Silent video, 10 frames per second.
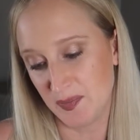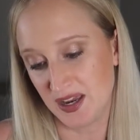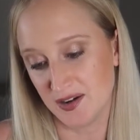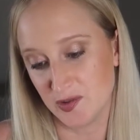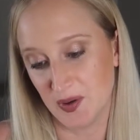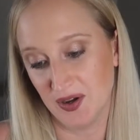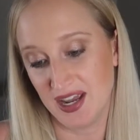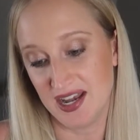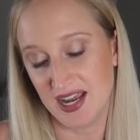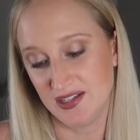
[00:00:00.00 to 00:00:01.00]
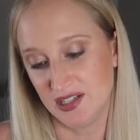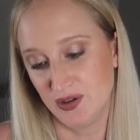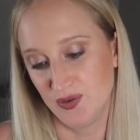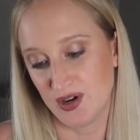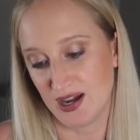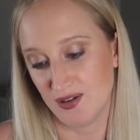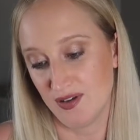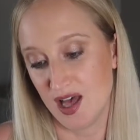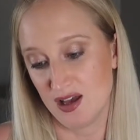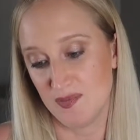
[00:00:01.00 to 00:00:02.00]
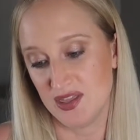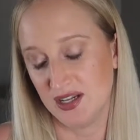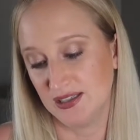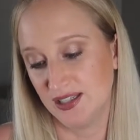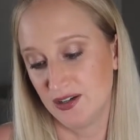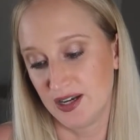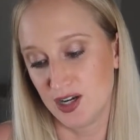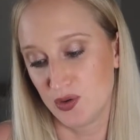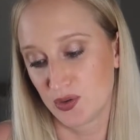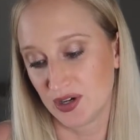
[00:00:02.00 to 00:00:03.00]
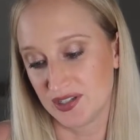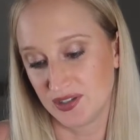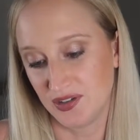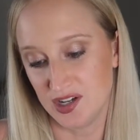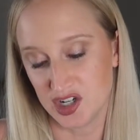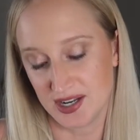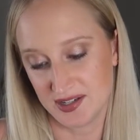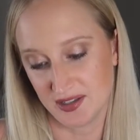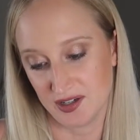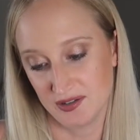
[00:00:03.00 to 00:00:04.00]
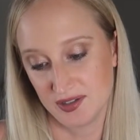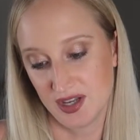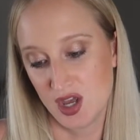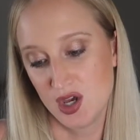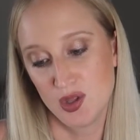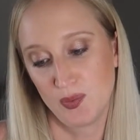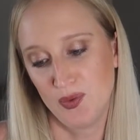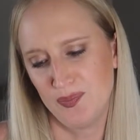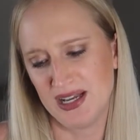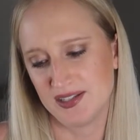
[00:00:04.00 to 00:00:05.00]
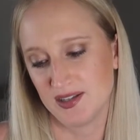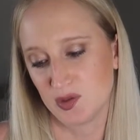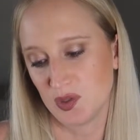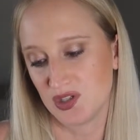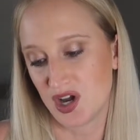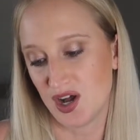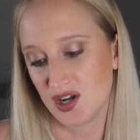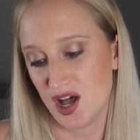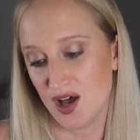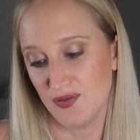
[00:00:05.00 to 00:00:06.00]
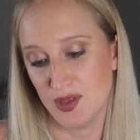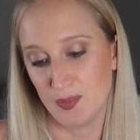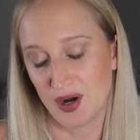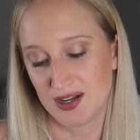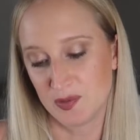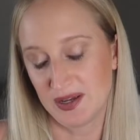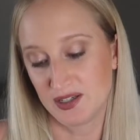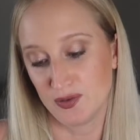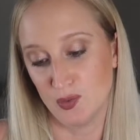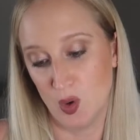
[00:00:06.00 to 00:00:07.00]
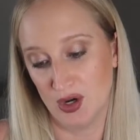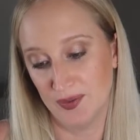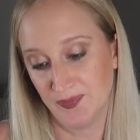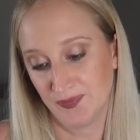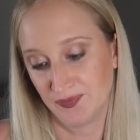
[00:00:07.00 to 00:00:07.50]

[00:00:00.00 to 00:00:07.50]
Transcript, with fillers: Petersburg in 1805, amid the glittering crystal and chandeliers, the room buzzes with talk of the prospect of war.